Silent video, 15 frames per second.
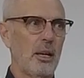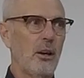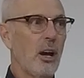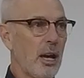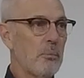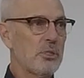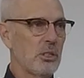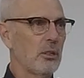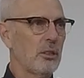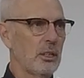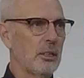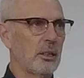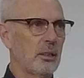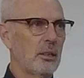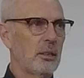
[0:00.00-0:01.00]
Yeah,
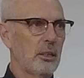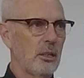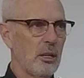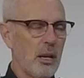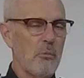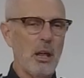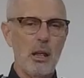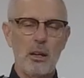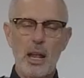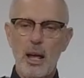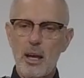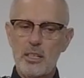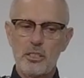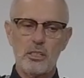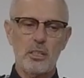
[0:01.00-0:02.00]
absolutely. You know,
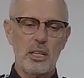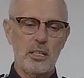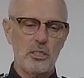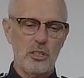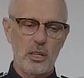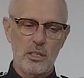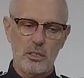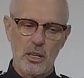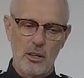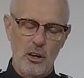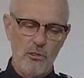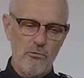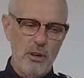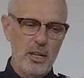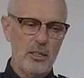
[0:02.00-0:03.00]
arson is a
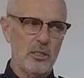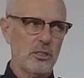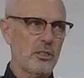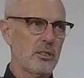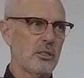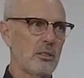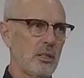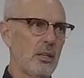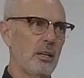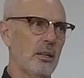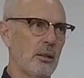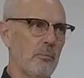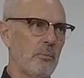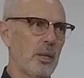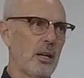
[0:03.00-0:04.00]
horrendous
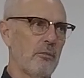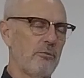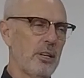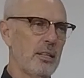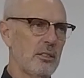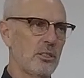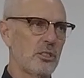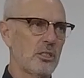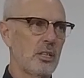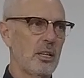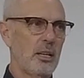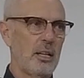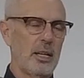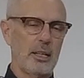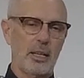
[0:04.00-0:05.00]
offence.
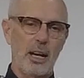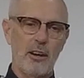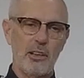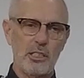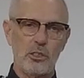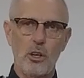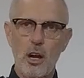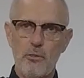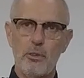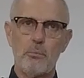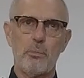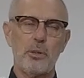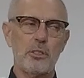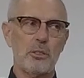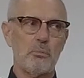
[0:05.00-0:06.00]
It carries life
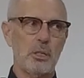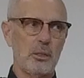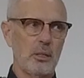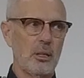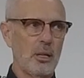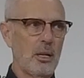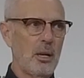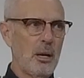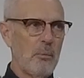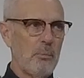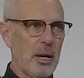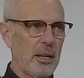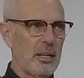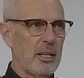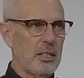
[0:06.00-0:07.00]
imprisonment,
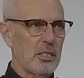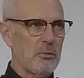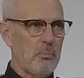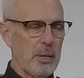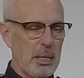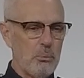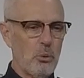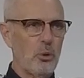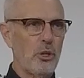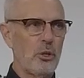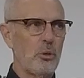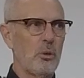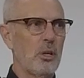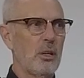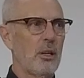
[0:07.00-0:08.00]
but it's people
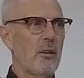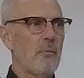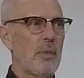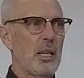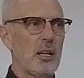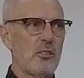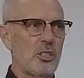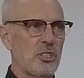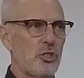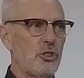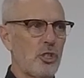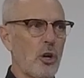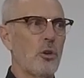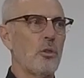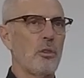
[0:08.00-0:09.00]
who just
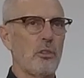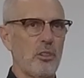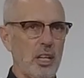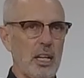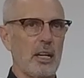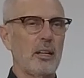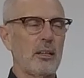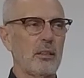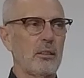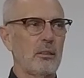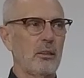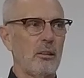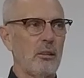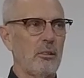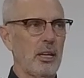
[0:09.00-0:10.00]
don't think
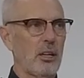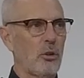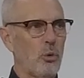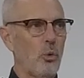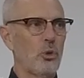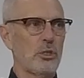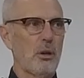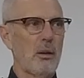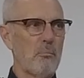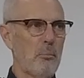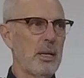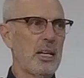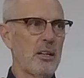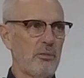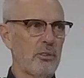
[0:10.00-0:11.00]
that cause
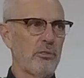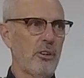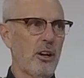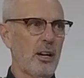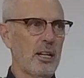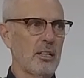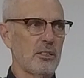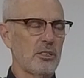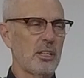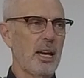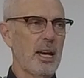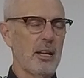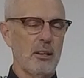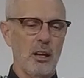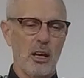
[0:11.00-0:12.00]
many of the fires,
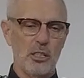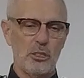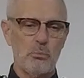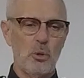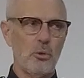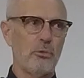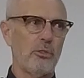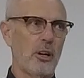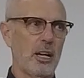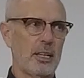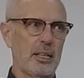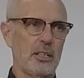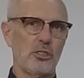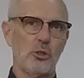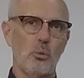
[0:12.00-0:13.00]
and a small fire
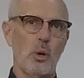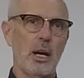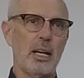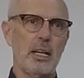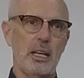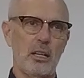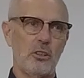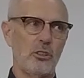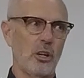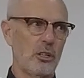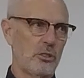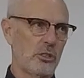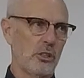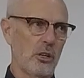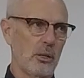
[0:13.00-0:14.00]
gets away in no
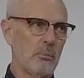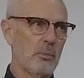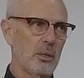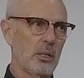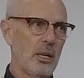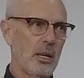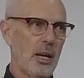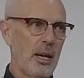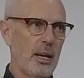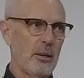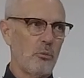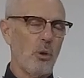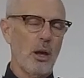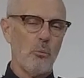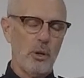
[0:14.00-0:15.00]
time.
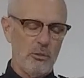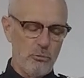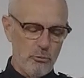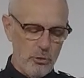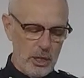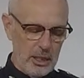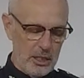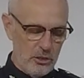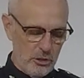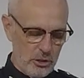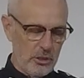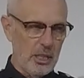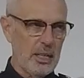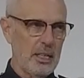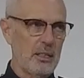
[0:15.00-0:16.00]
And we really do
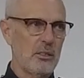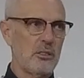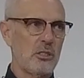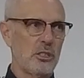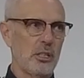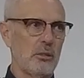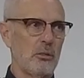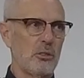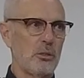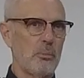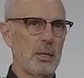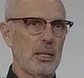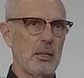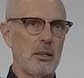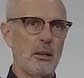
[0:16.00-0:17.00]
need to
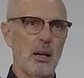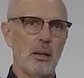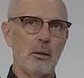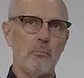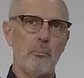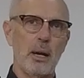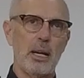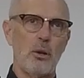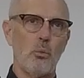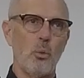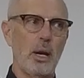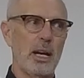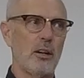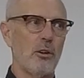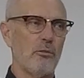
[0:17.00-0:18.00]
be made
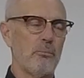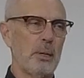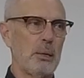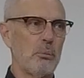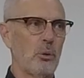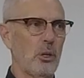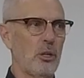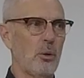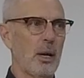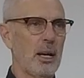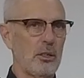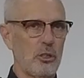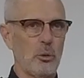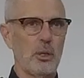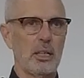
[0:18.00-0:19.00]
aware of people who are
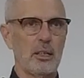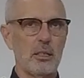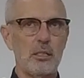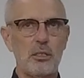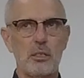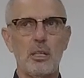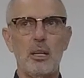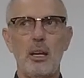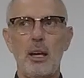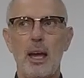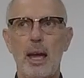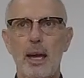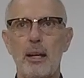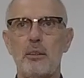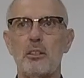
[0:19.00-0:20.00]
doing this.
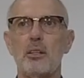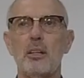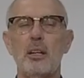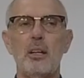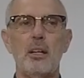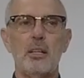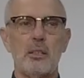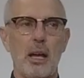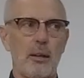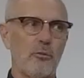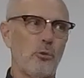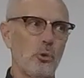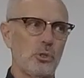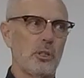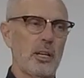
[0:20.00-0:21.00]
And
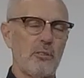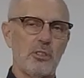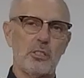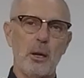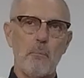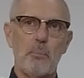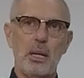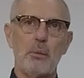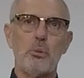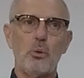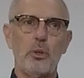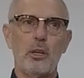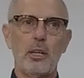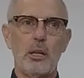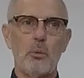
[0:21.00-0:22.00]
unfortunately for some people,
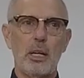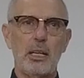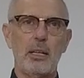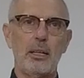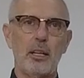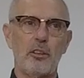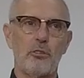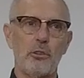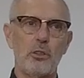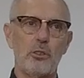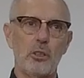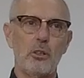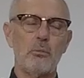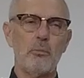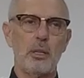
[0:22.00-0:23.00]
the only way you can get through to
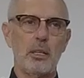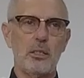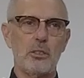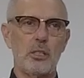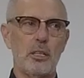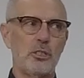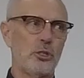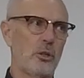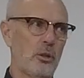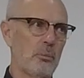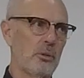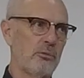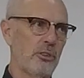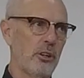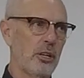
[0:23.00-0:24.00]
them is issue them
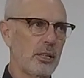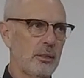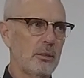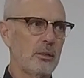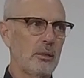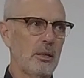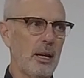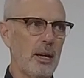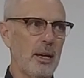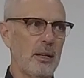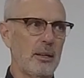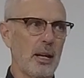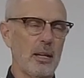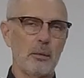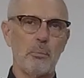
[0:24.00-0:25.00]
a fine.
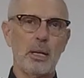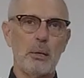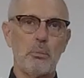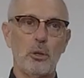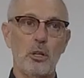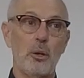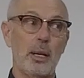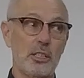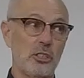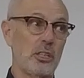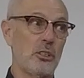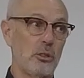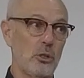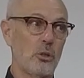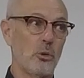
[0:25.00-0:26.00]
And other people who actually
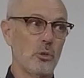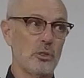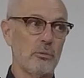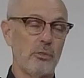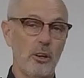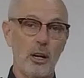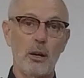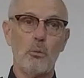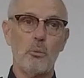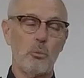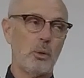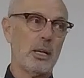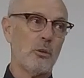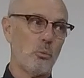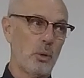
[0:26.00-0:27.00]
do cause a fire,
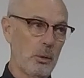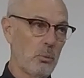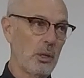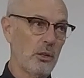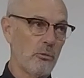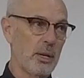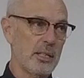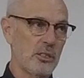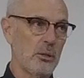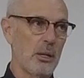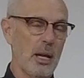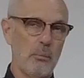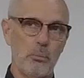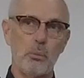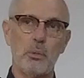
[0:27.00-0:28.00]
we will arrest them
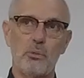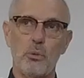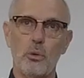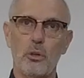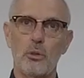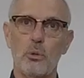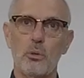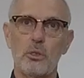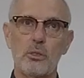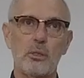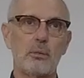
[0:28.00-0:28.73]
and put before the courts.